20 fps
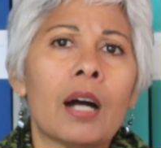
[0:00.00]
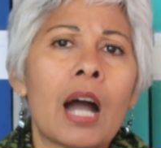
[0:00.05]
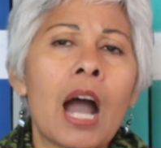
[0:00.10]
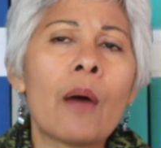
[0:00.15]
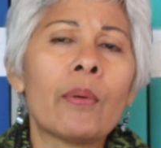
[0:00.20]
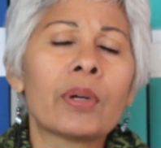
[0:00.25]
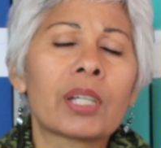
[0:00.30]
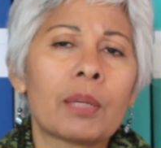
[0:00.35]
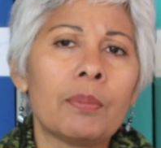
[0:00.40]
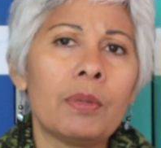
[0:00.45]

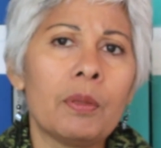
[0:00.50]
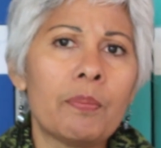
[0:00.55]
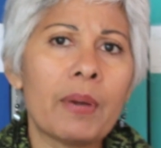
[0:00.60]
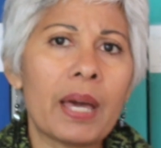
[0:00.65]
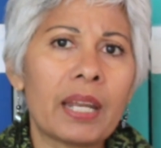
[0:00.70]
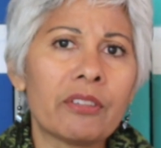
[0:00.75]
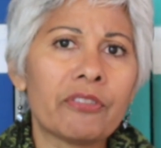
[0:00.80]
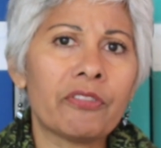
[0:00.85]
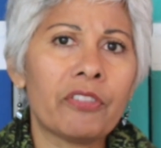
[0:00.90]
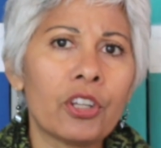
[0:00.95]
how it can be
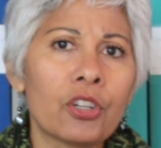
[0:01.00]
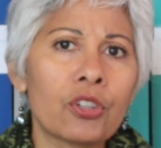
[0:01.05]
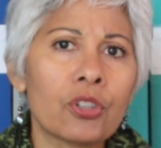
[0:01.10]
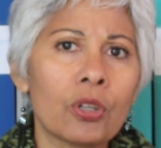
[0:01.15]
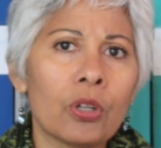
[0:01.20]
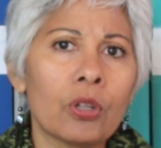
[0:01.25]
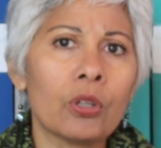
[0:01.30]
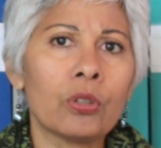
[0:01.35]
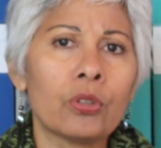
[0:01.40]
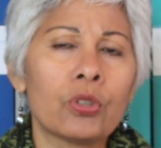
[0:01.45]

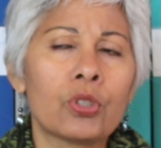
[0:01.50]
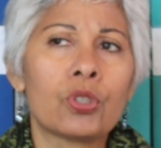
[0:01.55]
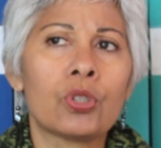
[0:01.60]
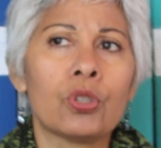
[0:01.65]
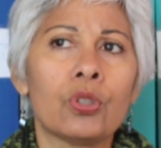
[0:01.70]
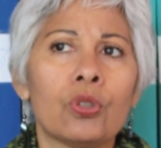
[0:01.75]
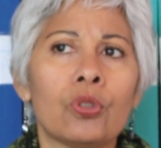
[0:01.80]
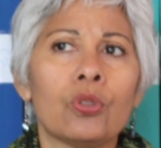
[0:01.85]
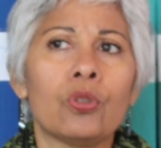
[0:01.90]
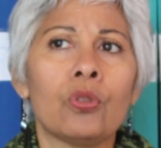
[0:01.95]
beneficial
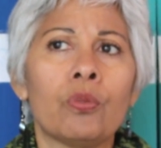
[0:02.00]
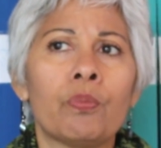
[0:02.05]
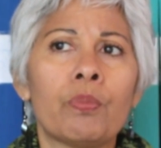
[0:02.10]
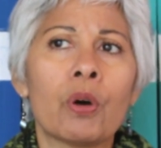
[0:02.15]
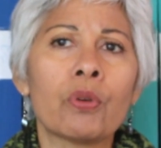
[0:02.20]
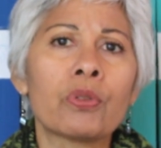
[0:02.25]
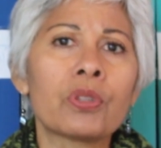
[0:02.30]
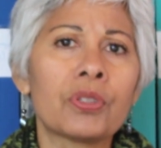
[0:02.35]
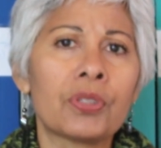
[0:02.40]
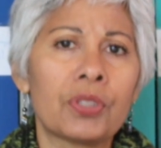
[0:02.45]
to
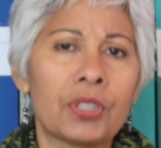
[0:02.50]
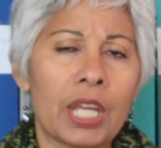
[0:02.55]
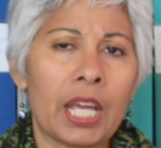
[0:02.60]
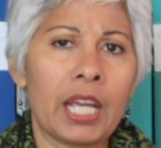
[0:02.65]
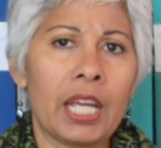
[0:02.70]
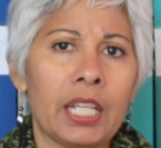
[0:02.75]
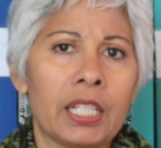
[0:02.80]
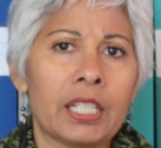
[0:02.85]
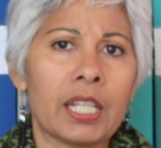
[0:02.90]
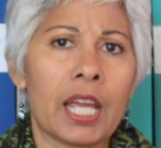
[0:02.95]
both the
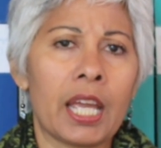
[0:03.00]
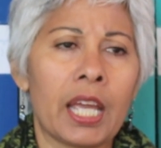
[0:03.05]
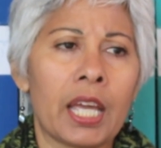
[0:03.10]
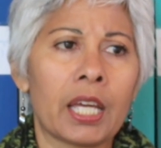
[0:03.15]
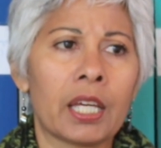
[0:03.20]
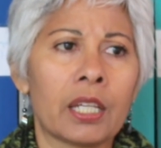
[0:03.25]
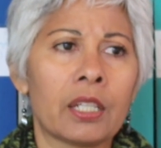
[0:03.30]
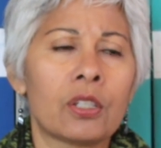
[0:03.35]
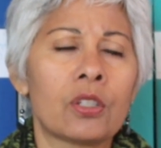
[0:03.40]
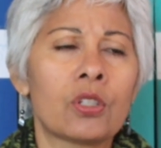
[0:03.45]
state
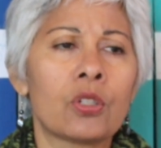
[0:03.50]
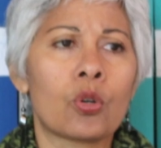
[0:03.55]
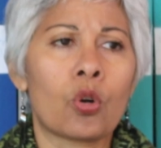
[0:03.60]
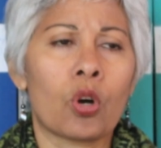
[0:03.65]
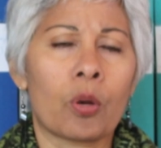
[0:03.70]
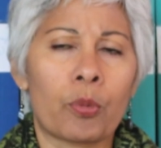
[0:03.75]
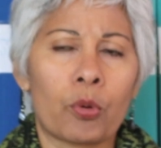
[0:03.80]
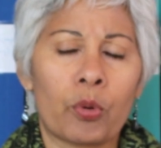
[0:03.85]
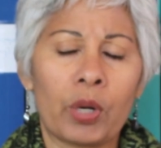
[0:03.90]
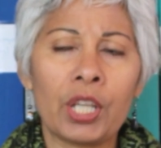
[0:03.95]
and to
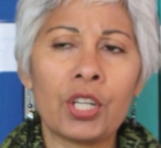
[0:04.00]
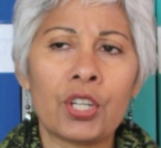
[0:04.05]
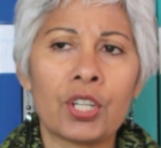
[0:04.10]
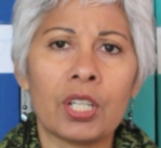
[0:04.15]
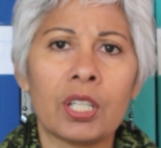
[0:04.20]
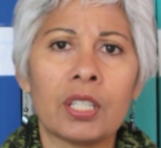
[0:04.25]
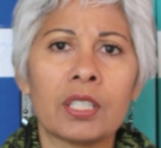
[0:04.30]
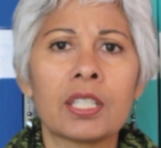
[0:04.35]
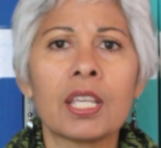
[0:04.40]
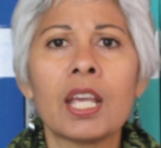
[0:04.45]

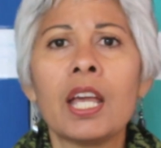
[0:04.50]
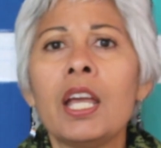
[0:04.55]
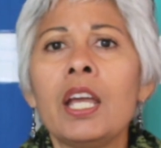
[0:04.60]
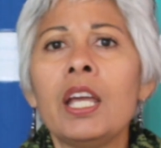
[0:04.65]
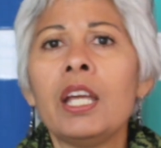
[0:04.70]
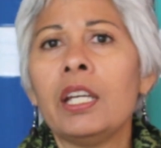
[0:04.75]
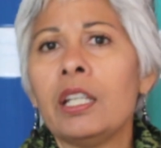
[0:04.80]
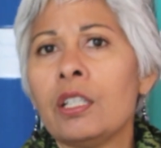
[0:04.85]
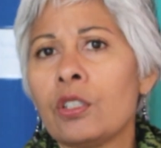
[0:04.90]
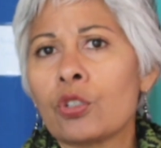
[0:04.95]
corporations
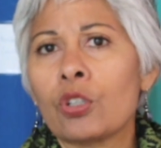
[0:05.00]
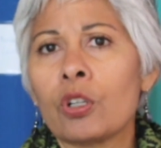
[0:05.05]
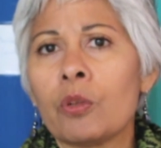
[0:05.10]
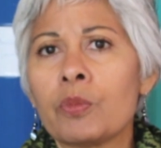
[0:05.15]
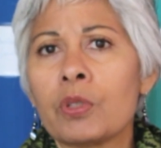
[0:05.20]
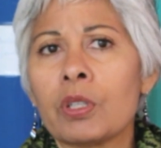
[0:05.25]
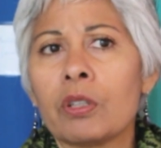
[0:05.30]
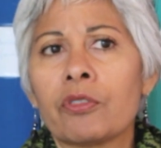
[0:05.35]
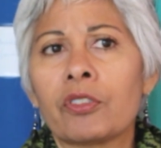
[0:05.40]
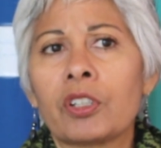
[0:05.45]
in
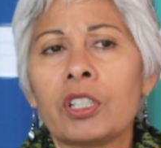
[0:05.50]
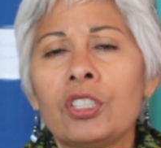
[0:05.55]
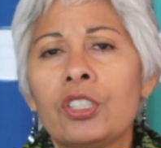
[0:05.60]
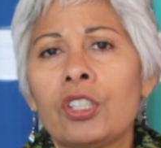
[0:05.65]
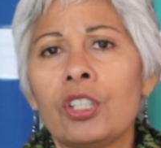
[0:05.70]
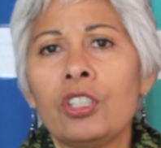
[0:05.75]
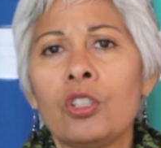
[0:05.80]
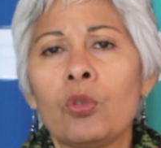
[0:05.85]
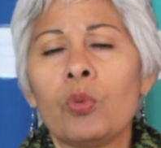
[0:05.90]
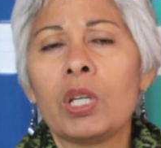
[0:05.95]
terms of
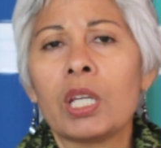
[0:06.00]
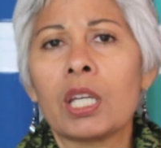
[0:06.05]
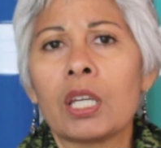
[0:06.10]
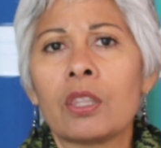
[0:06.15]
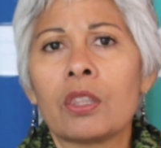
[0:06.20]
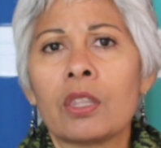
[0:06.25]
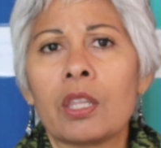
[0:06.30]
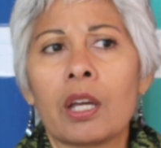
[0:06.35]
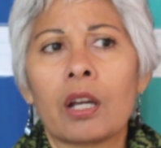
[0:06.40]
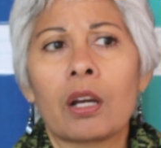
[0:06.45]
continuing
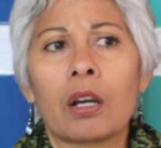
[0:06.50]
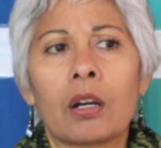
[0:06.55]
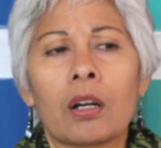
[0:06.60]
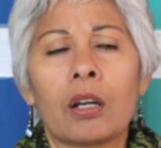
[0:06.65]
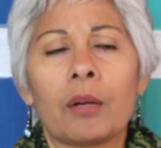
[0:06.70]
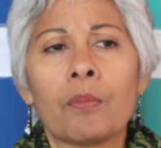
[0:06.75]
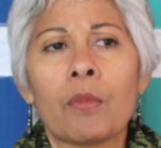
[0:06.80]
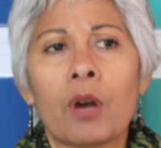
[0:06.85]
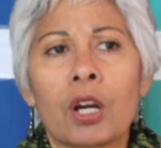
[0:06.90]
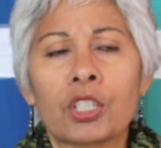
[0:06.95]
in
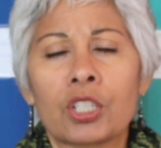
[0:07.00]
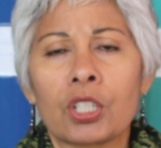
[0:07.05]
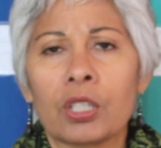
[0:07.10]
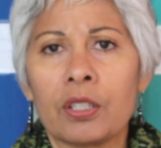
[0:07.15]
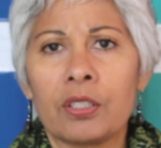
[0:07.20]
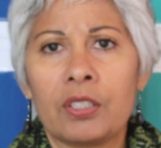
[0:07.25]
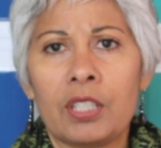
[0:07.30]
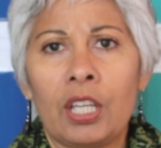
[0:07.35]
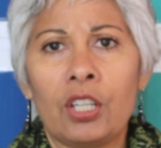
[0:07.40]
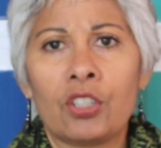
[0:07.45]
their
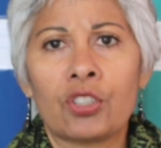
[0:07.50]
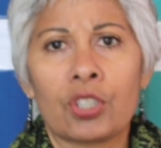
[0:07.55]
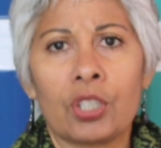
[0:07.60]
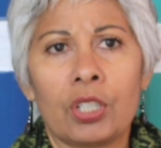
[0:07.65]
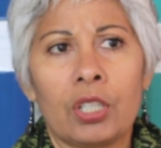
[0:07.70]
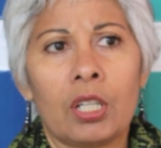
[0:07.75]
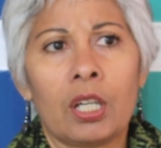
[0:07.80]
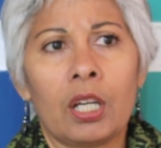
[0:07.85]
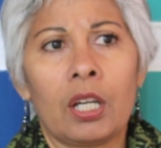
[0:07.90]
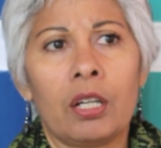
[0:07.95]

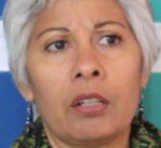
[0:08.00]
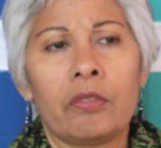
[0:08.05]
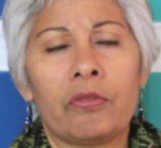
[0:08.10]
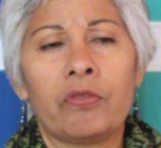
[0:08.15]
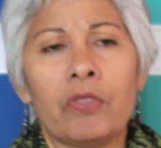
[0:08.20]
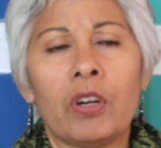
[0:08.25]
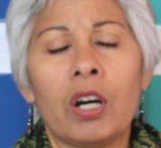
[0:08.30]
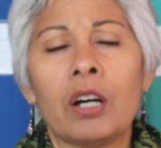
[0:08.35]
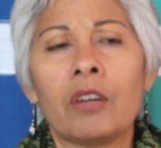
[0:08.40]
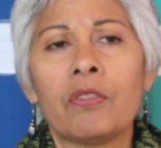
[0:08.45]
marginalization
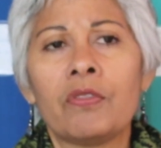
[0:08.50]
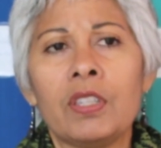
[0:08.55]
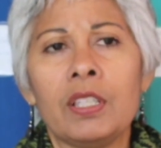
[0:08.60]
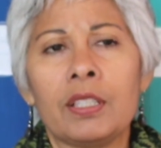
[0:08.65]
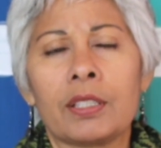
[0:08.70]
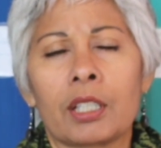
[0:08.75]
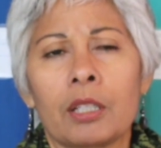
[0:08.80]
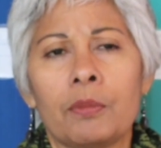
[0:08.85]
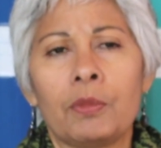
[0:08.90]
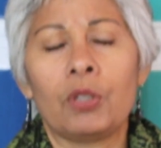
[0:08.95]
of
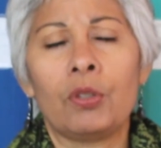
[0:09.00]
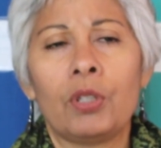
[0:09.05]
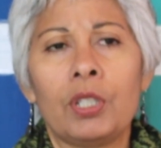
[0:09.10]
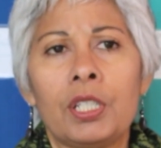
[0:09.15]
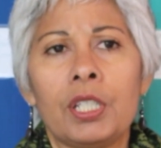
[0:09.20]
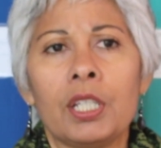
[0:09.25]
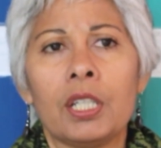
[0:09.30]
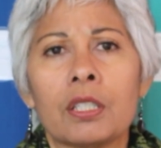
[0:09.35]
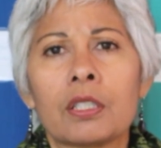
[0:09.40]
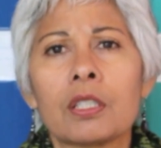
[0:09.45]
these
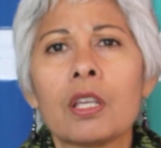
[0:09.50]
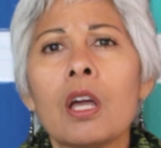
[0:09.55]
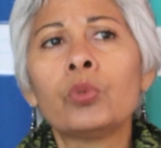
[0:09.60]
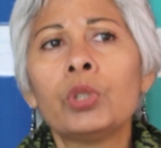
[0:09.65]
communities.